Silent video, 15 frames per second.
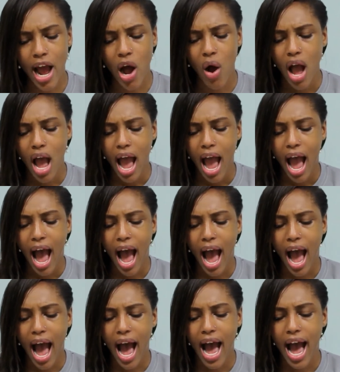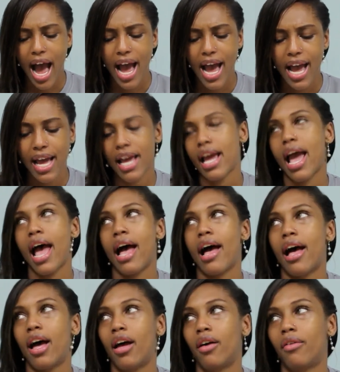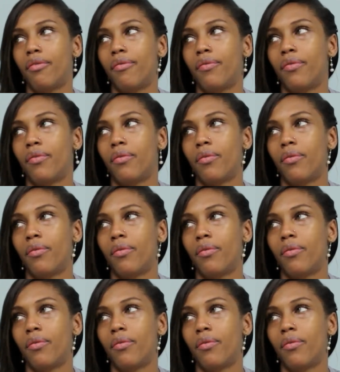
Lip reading: Now, I have